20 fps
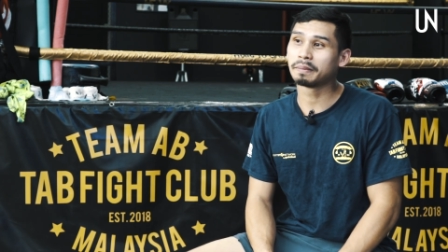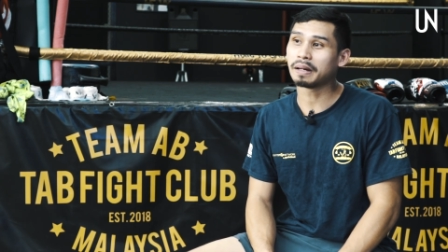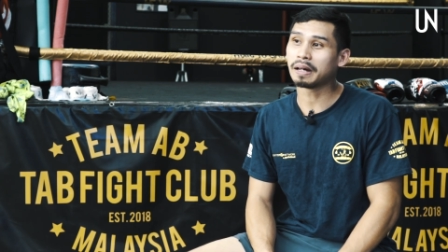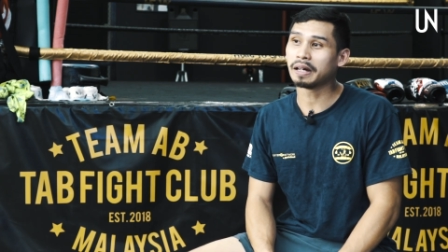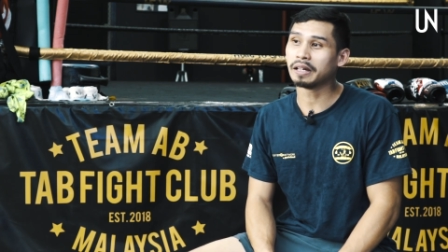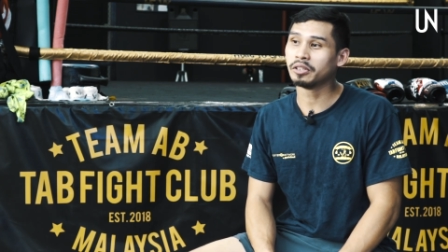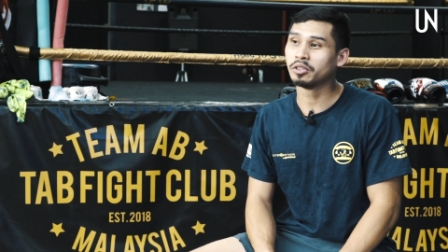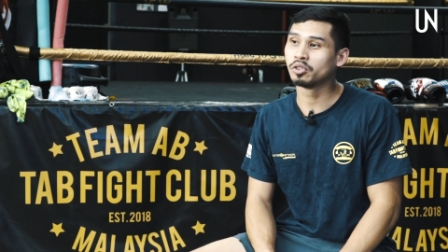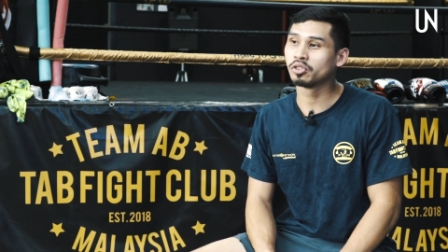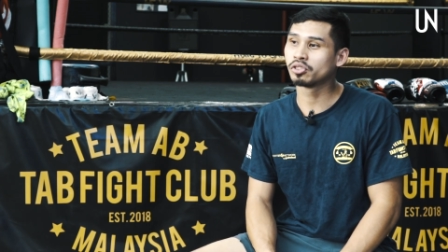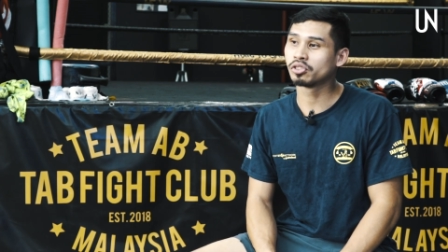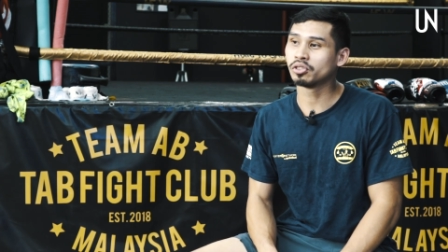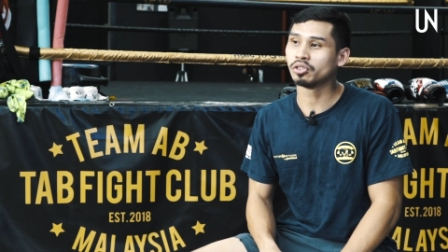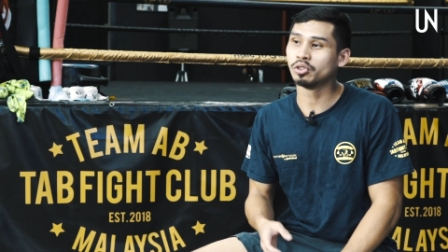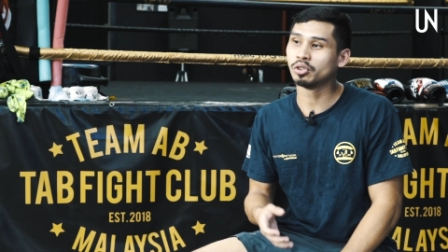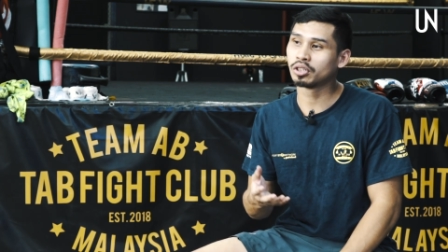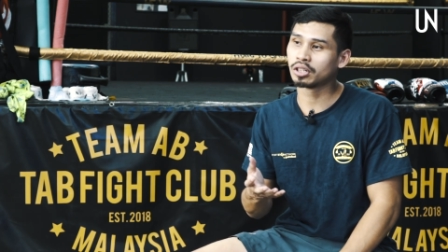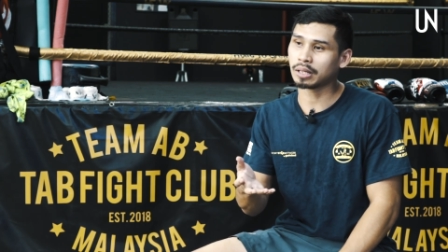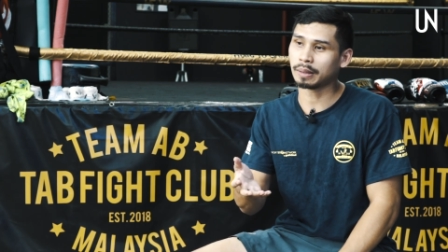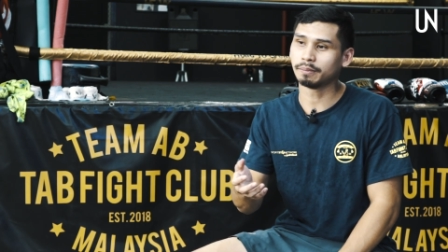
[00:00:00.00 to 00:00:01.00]
I used to
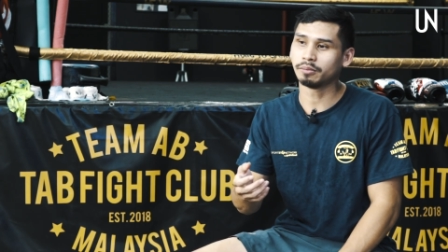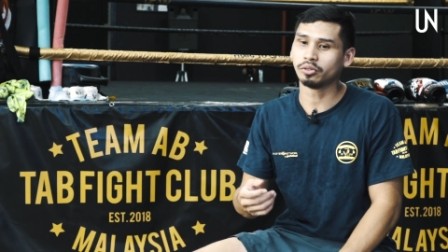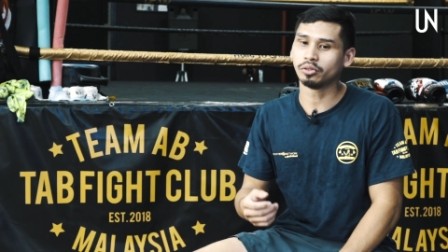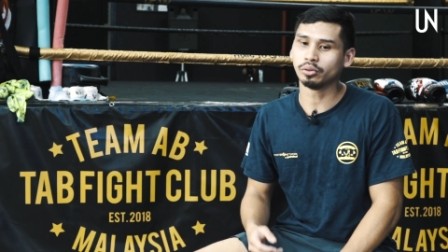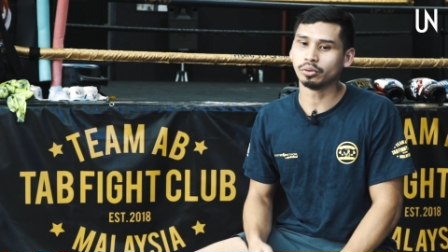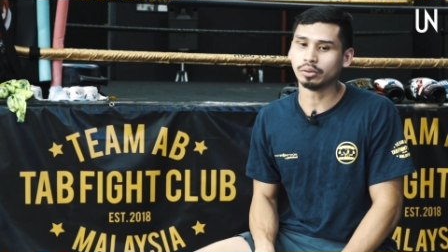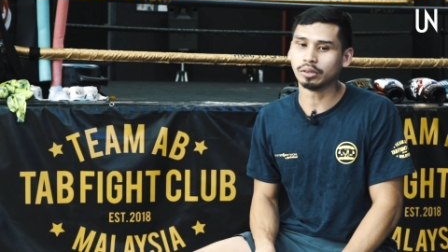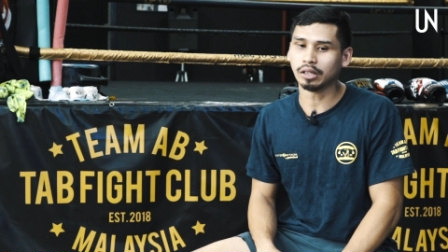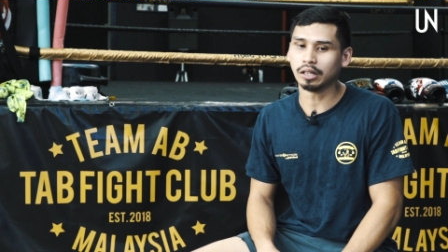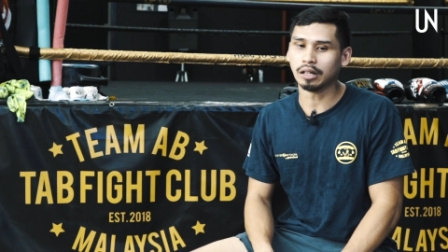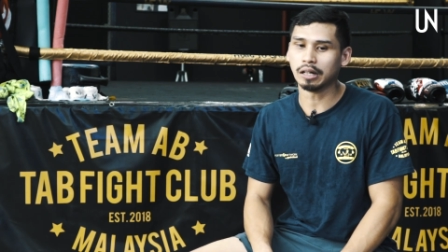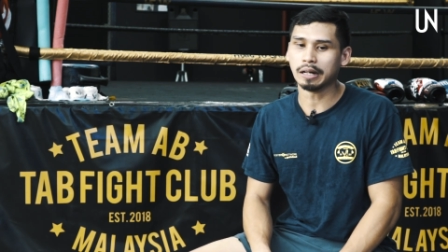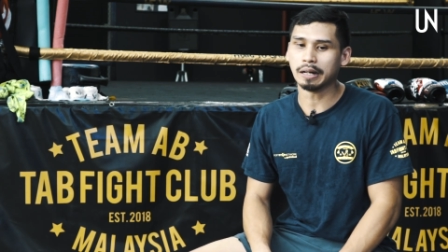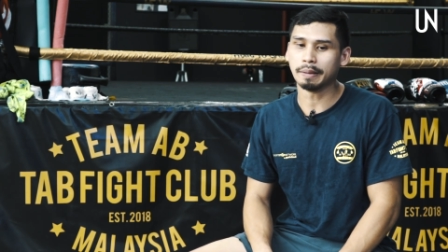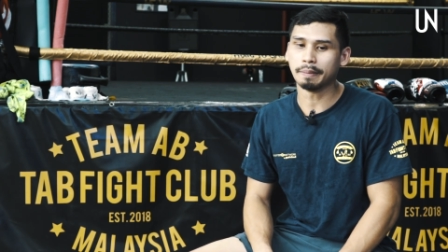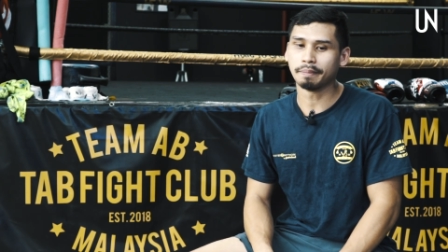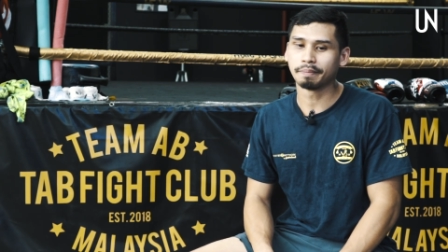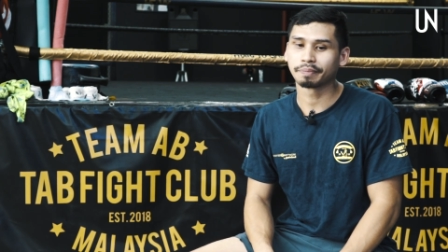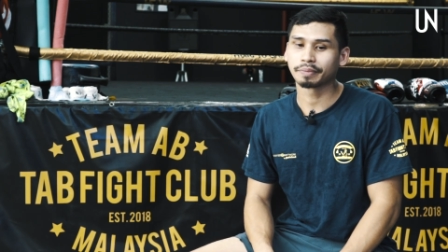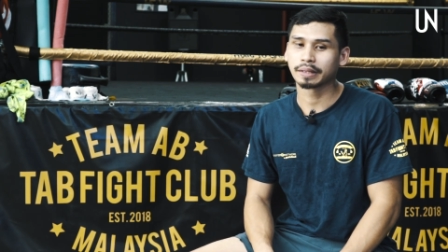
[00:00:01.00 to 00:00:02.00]
look up to